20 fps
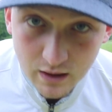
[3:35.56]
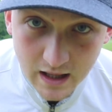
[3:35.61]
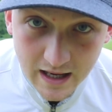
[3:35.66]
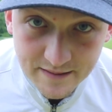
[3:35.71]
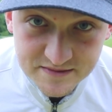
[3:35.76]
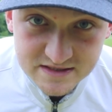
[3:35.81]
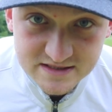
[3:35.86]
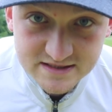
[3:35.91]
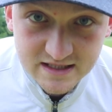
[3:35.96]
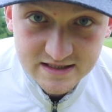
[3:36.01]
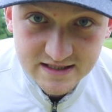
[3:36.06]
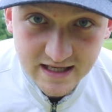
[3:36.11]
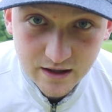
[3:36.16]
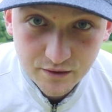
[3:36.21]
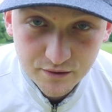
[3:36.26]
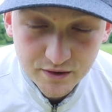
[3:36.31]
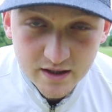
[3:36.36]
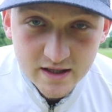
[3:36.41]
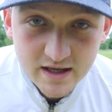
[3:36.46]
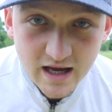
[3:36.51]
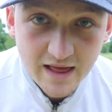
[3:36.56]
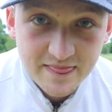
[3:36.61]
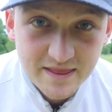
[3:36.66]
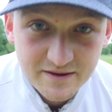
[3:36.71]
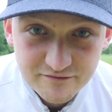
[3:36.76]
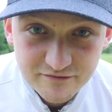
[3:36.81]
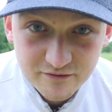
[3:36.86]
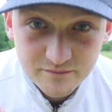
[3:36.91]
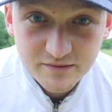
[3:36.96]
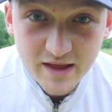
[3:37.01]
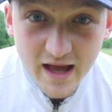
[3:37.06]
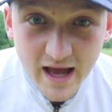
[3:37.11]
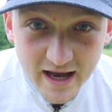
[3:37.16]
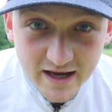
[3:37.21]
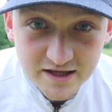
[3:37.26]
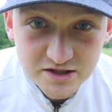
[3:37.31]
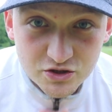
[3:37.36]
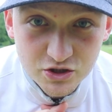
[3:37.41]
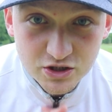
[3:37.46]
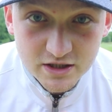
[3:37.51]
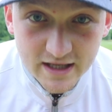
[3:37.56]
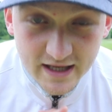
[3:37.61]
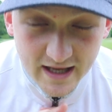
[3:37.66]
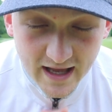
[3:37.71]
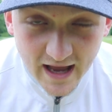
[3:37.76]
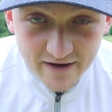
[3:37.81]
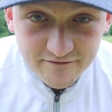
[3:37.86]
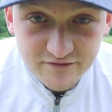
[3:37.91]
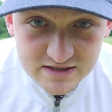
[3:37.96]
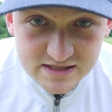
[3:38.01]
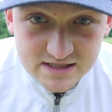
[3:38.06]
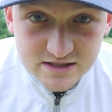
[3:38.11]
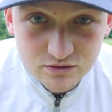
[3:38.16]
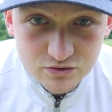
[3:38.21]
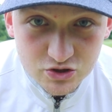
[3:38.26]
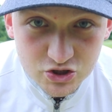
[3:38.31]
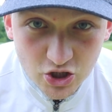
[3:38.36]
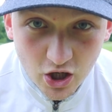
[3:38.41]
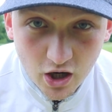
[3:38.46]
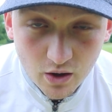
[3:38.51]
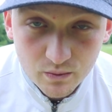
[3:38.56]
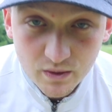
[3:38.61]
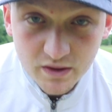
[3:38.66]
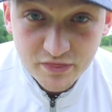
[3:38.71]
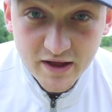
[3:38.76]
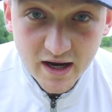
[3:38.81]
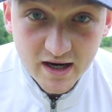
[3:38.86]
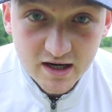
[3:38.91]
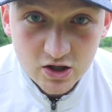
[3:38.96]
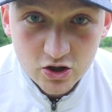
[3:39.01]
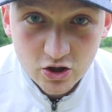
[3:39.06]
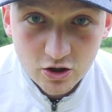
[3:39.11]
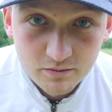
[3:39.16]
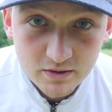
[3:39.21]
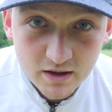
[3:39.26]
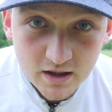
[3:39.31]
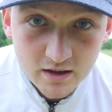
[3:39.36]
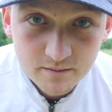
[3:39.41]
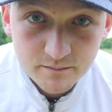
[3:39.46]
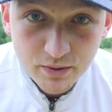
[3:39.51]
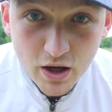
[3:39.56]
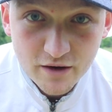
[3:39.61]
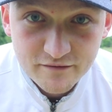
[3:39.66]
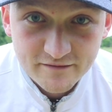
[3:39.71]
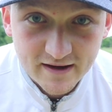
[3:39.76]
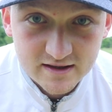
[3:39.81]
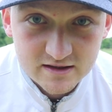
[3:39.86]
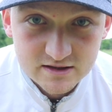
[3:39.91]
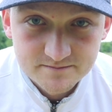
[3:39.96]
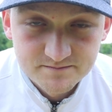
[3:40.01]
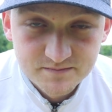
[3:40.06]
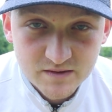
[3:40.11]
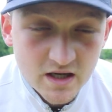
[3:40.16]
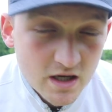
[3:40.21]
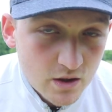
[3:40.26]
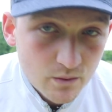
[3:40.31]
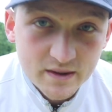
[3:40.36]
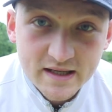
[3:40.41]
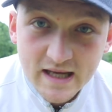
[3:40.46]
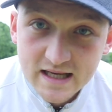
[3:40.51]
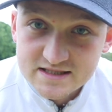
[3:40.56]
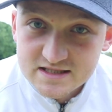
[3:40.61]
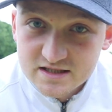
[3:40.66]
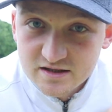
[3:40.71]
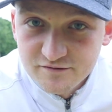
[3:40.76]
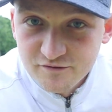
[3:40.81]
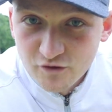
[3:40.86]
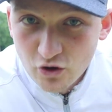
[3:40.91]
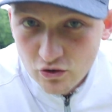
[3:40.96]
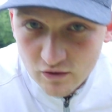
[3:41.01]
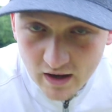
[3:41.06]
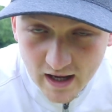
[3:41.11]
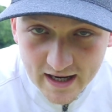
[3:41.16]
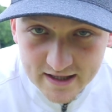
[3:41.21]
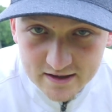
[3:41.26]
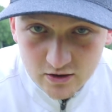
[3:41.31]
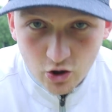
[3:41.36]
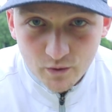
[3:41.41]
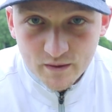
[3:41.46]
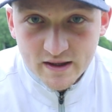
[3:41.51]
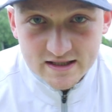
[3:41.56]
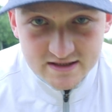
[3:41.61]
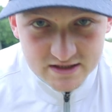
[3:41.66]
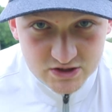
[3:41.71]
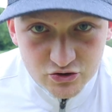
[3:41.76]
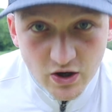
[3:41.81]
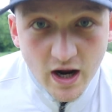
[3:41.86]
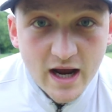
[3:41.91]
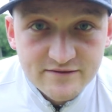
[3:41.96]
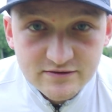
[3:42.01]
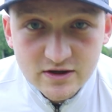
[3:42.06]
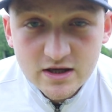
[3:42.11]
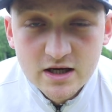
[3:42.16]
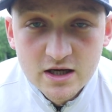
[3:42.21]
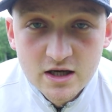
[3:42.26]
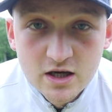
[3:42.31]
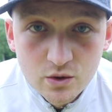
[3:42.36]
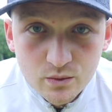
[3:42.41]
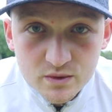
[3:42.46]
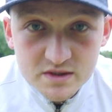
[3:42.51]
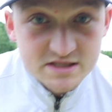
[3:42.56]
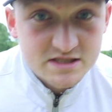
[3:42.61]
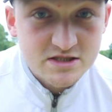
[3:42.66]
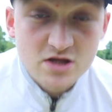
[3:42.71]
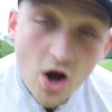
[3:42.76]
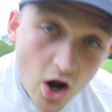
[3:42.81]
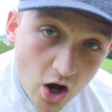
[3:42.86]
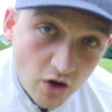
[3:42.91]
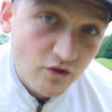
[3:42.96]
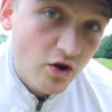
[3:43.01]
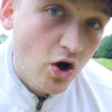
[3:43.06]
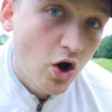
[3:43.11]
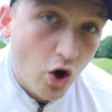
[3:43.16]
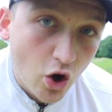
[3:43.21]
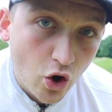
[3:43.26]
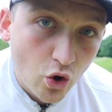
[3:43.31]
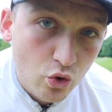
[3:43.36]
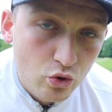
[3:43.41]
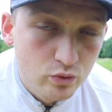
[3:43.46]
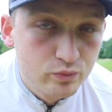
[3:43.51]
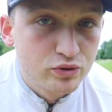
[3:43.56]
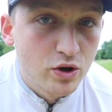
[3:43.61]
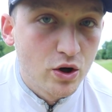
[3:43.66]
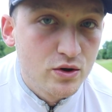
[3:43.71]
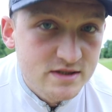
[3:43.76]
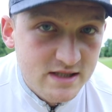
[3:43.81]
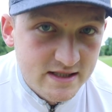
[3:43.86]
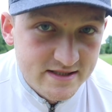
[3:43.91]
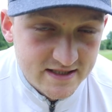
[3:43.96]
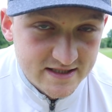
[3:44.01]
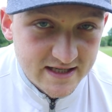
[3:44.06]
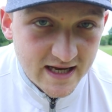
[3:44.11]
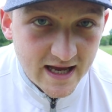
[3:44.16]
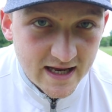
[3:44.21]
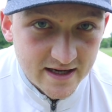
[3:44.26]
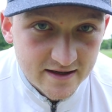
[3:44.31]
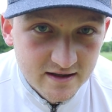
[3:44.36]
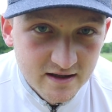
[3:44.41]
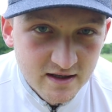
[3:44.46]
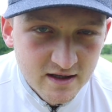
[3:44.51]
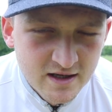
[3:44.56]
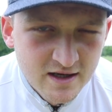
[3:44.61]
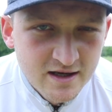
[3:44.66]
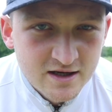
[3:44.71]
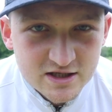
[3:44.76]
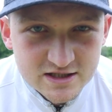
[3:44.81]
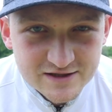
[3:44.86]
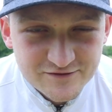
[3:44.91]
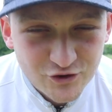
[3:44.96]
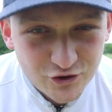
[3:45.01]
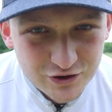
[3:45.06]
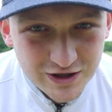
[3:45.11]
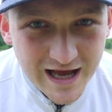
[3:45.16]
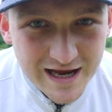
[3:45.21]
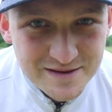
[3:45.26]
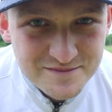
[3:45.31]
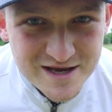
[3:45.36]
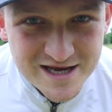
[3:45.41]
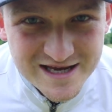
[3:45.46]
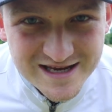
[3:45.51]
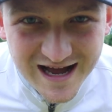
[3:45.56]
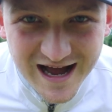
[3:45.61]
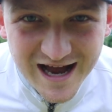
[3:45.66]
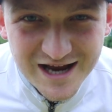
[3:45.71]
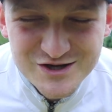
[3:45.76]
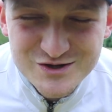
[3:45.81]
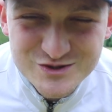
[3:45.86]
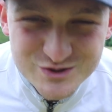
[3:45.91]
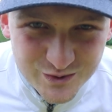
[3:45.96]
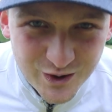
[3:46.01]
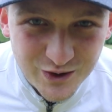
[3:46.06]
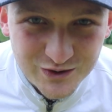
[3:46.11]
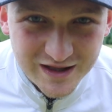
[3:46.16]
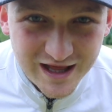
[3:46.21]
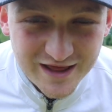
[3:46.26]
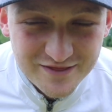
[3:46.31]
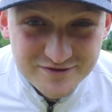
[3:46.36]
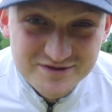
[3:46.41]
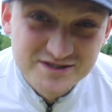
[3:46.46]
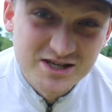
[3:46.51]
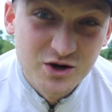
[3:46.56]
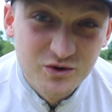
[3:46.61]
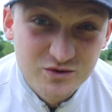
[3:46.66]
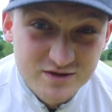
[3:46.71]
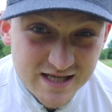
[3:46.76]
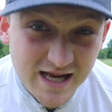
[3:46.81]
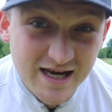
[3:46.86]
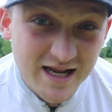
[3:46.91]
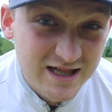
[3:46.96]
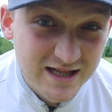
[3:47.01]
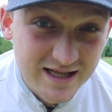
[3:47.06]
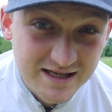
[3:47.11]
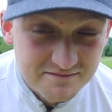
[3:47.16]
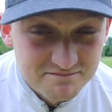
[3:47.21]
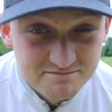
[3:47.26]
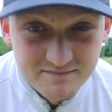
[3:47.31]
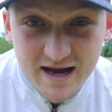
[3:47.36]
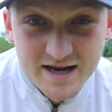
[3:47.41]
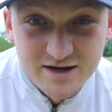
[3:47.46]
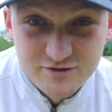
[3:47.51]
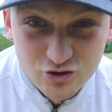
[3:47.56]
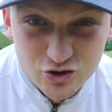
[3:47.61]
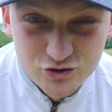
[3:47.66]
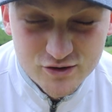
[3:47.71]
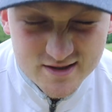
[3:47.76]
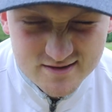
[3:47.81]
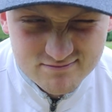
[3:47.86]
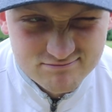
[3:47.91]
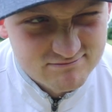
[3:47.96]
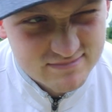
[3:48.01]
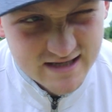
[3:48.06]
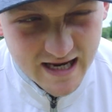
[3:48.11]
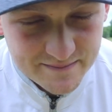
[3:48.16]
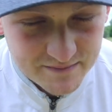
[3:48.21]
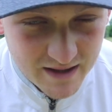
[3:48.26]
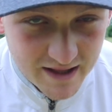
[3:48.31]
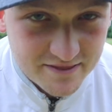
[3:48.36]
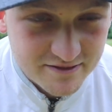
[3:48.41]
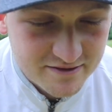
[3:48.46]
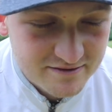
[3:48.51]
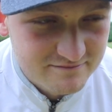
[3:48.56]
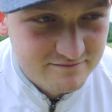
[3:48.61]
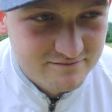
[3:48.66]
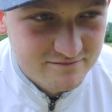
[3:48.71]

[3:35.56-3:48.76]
alignment stick down, and then from there you can hit every single shot with that club. Perfect. We get to the 4-iron or we get to driver, we start the whole process again. Because if you're unlike me, I use one length, so technically mine are all the same length.